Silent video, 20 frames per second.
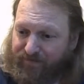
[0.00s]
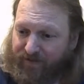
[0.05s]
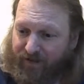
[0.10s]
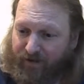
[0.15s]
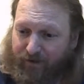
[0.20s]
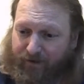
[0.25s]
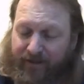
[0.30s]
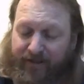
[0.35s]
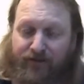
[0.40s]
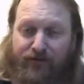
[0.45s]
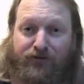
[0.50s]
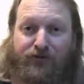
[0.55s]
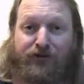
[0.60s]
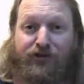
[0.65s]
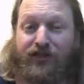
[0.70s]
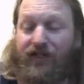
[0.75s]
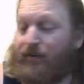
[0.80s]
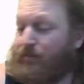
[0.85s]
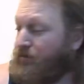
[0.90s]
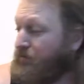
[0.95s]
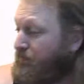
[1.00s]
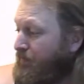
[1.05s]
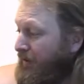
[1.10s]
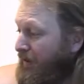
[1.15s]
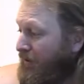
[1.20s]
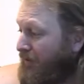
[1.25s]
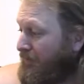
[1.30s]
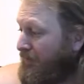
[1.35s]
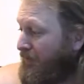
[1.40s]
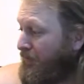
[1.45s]
And I think it was the cheapest
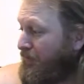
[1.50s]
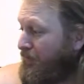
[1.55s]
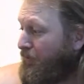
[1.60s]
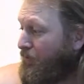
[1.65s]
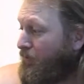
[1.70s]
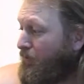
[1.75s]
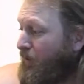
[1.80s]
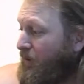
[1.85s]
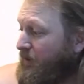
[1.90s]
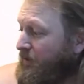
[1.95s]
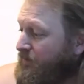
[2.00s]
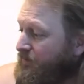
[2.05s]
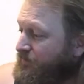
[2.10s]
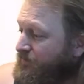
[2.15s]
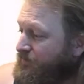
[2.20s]
beer I bought all week.